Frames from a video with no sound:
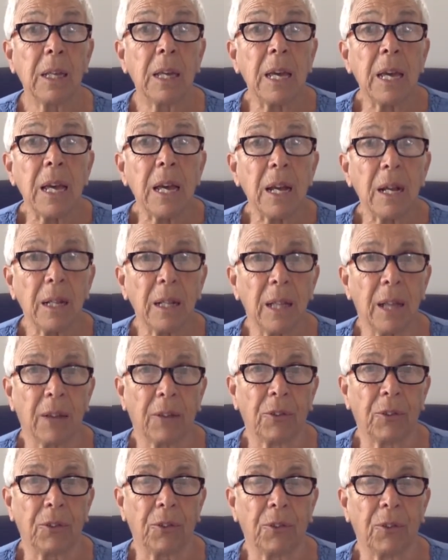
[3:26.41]
Kegel
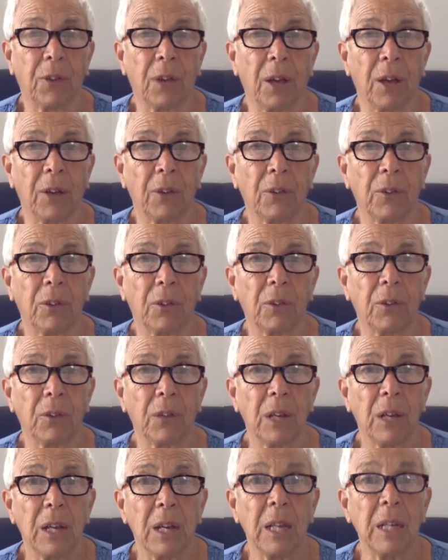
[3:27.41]
exercises.
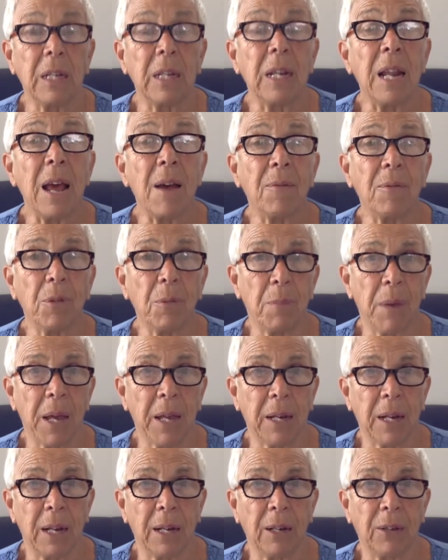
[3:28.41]
It never
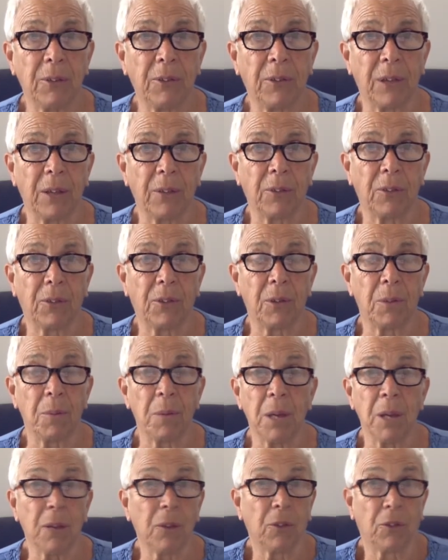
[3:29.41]
made any sense to
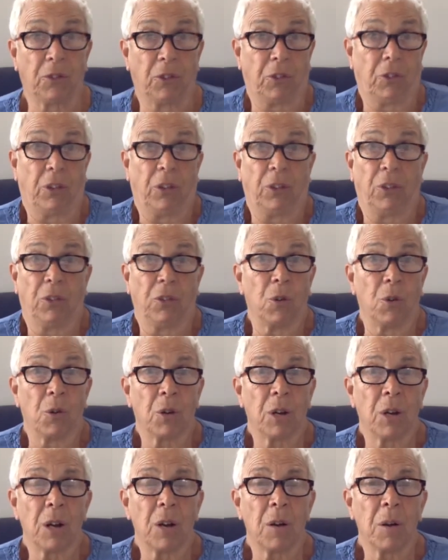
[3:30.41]
me as just as an
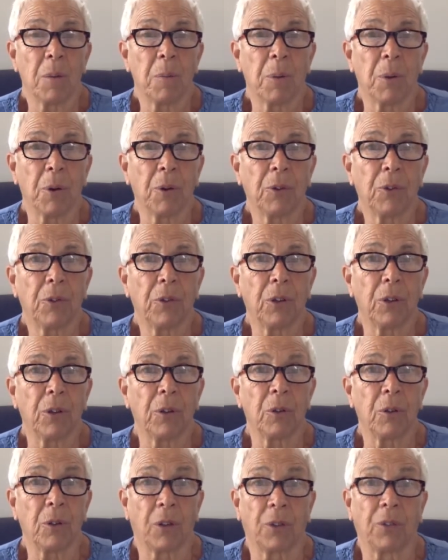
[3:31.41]
ordinary person
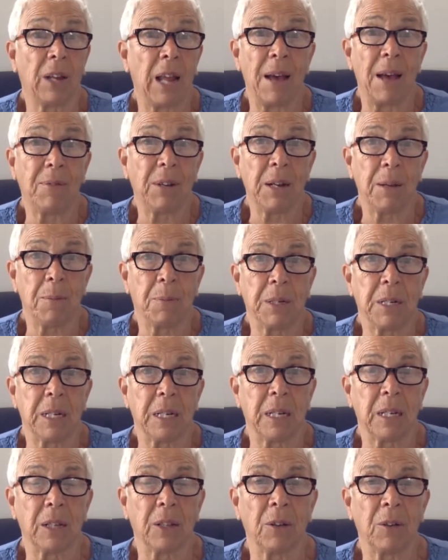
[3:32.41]
who doesn't have any
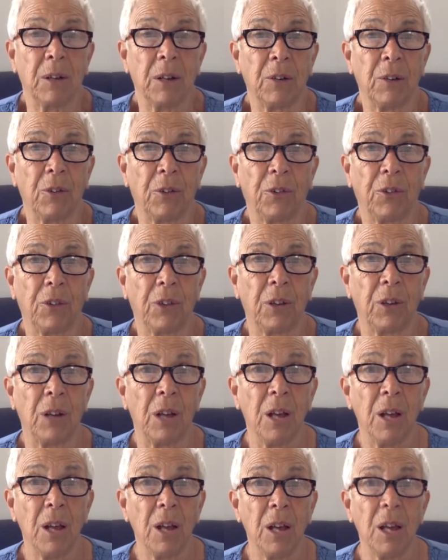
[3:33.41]
particular interest
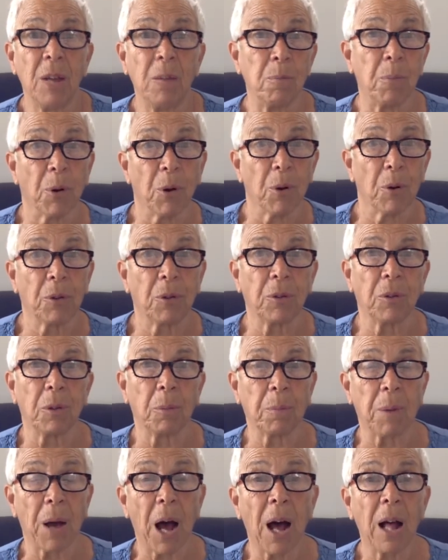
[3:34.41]
in, in birth or
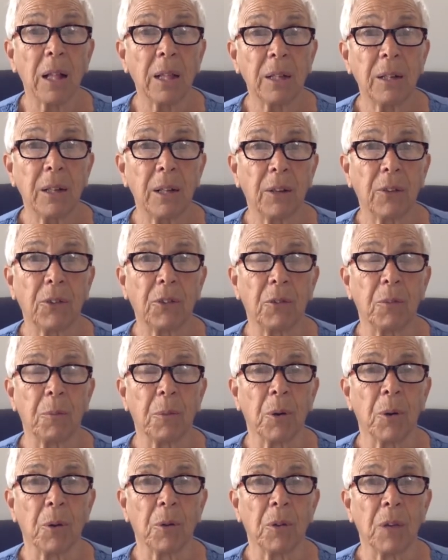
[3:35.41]
the politics of
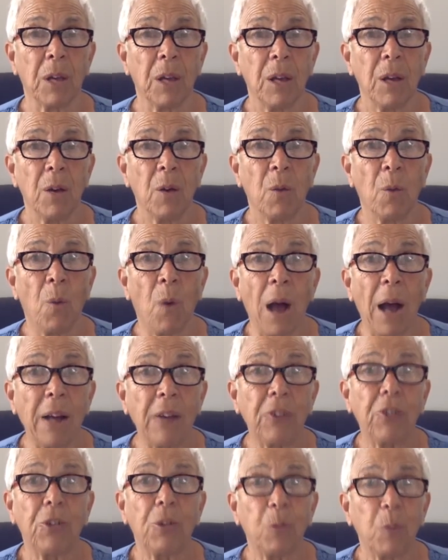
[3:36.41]
birth.
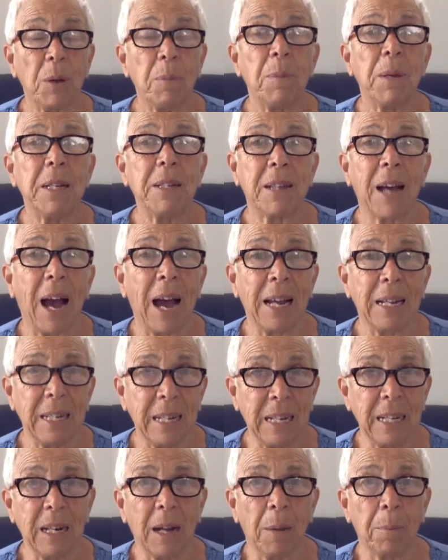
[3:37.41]
Why should we be
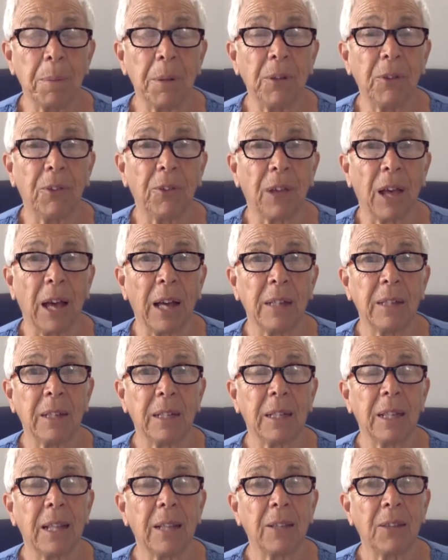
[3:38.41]
tightening up inside
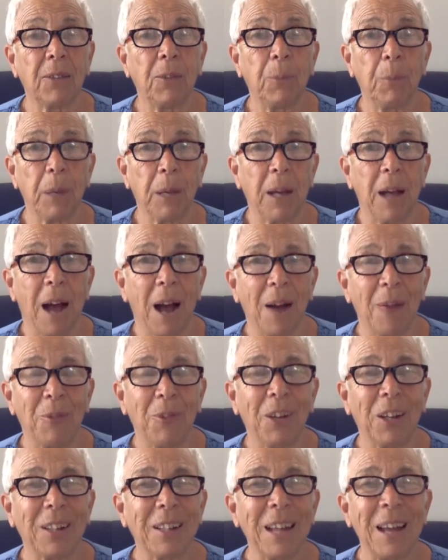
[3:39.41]
to let this big
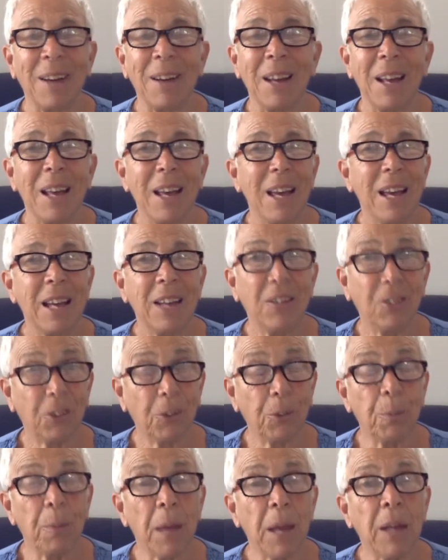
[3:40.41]
object out? It
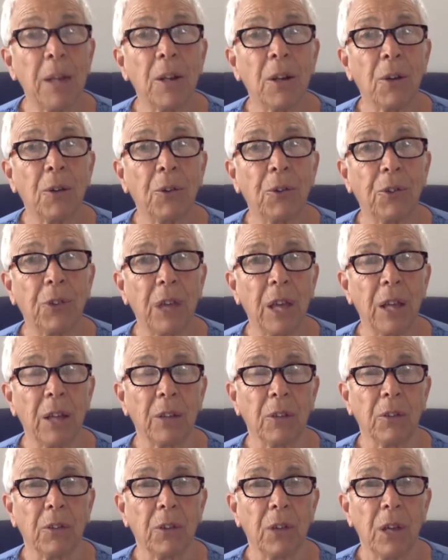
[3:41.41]
just made no
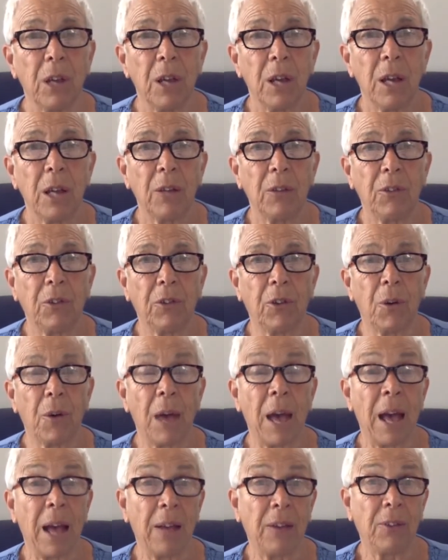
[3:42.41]
sense. And so
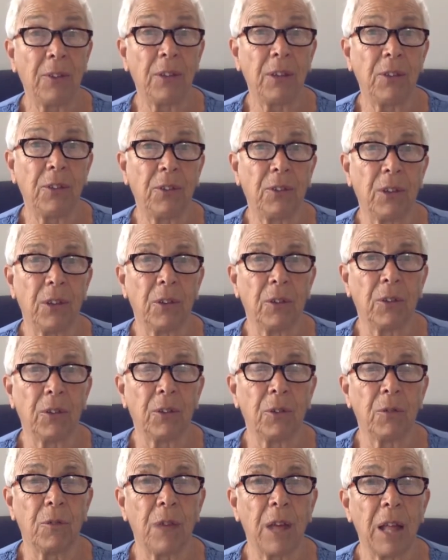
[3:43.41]
as these skills
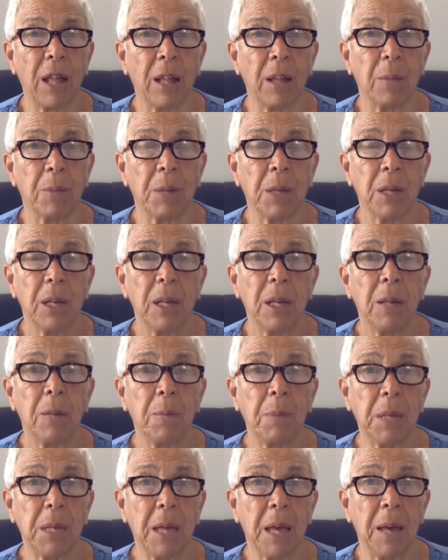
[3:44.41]
developed,
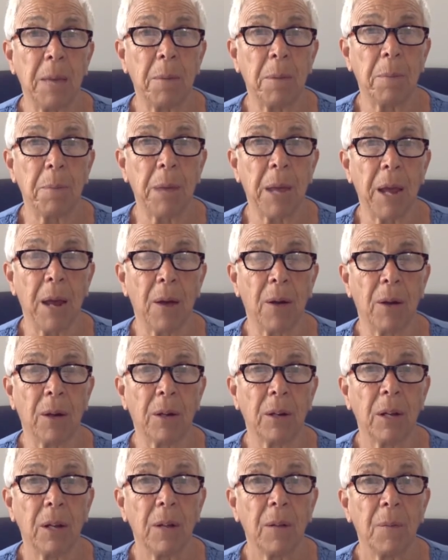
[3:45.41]
it became
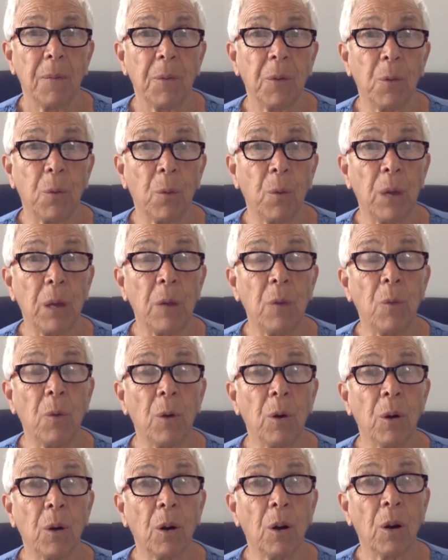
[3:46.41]
apparent that we
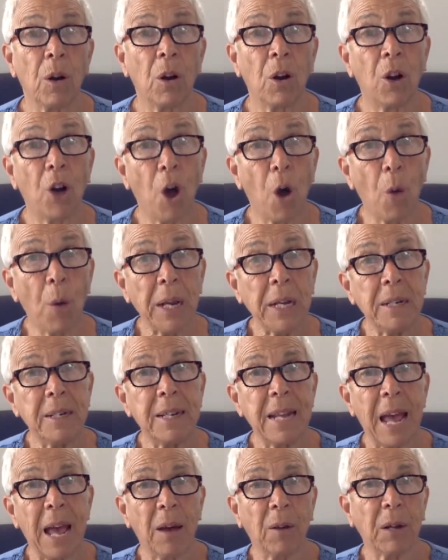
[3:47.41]
were going
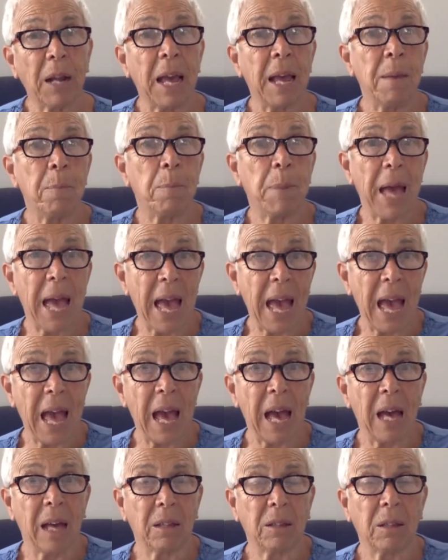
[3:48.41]
down a
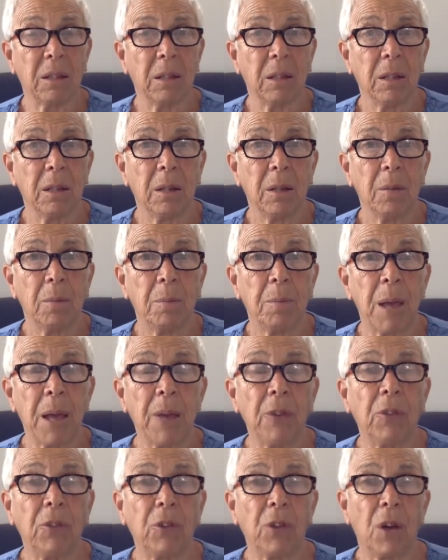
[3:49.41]
path
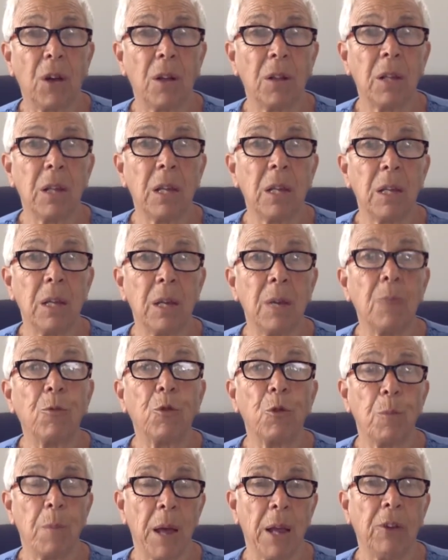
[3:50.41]
based on the
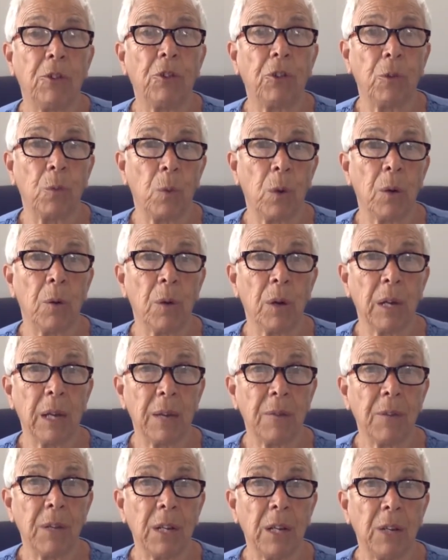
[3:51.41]
information we were
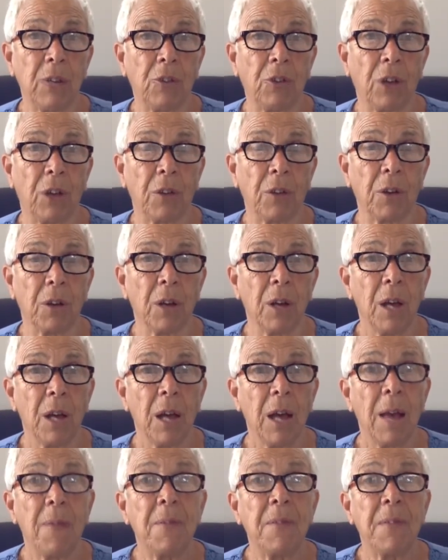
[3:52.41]
giving each other.
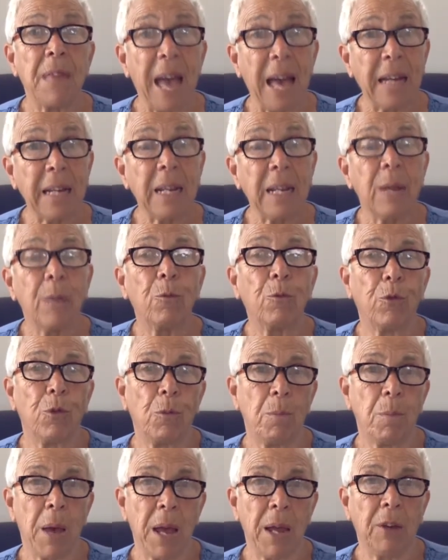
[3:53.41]
And that
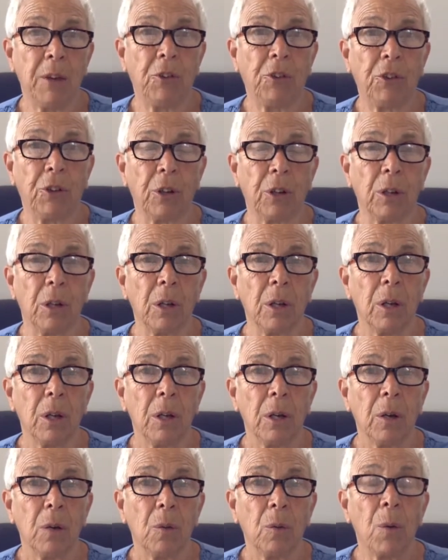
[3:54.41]
information
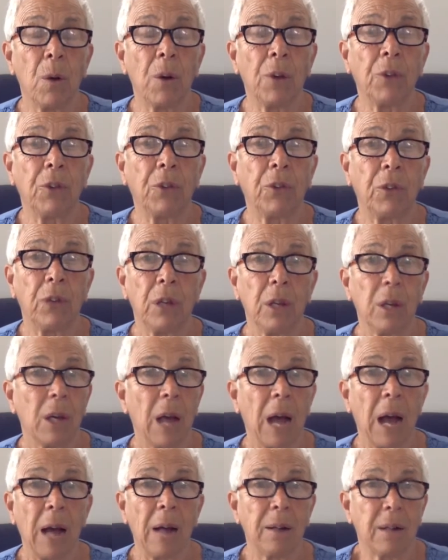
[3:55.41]
was,
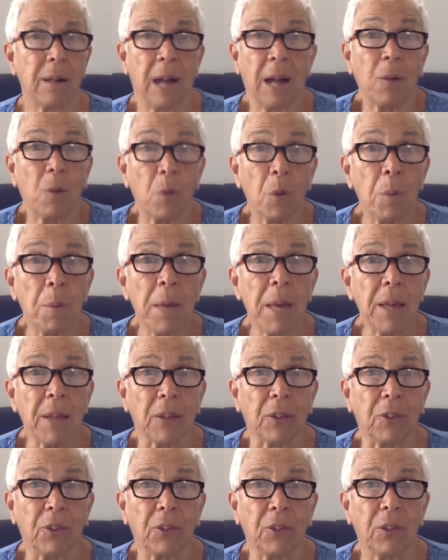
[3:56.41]
were
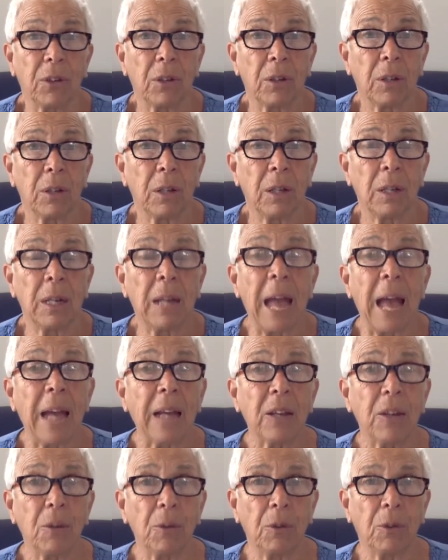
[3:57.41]
myths,
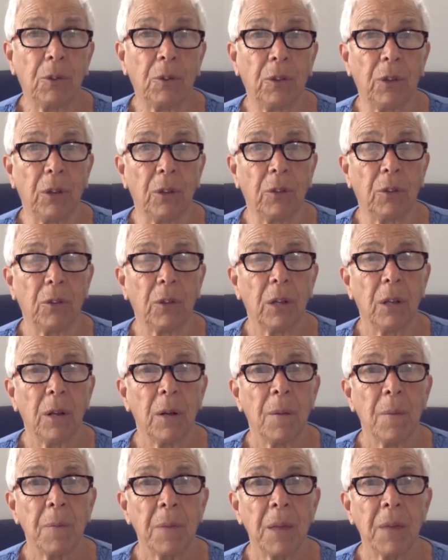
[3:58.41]
inaccuracies.
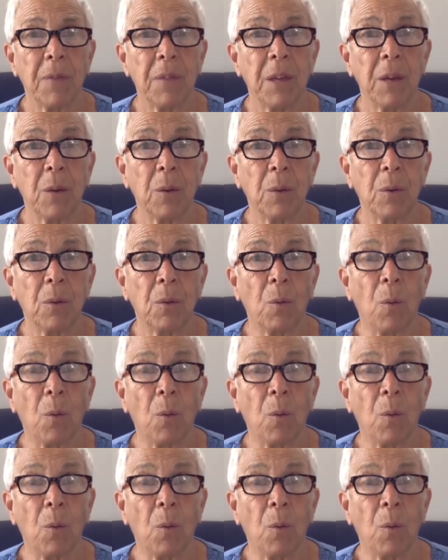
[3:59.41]
And they're,